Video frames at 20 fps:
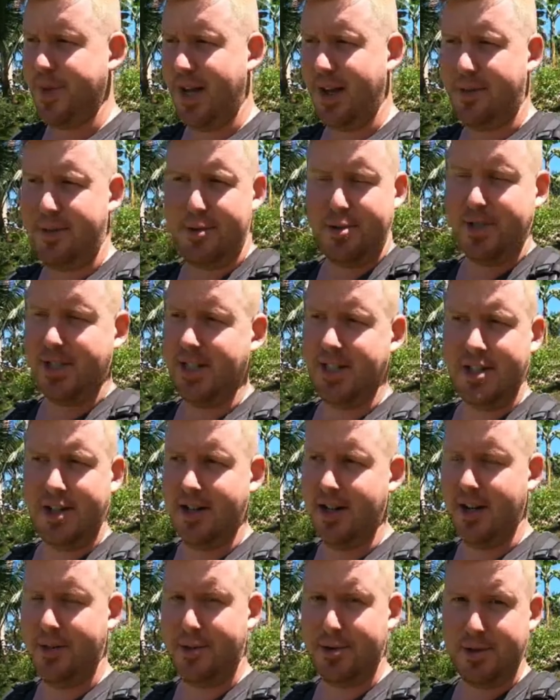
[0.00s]

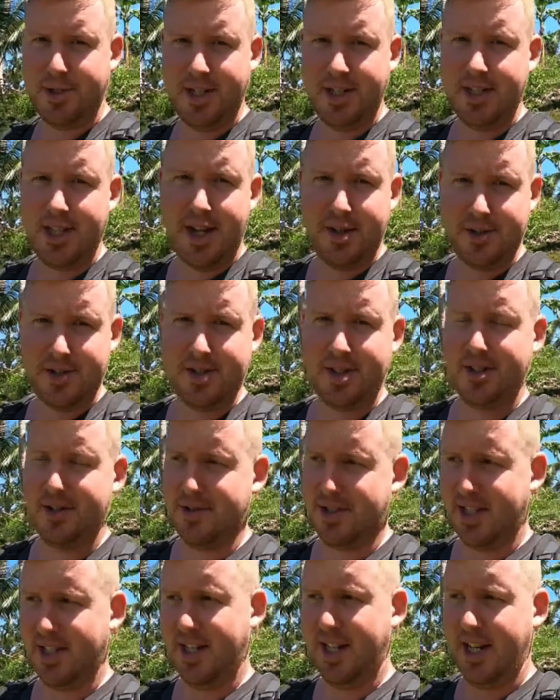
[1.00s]

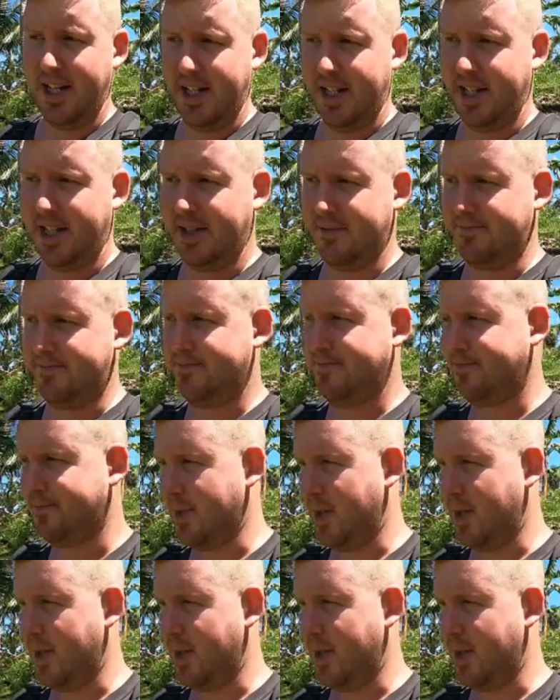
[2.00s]
$13,000 Canadian.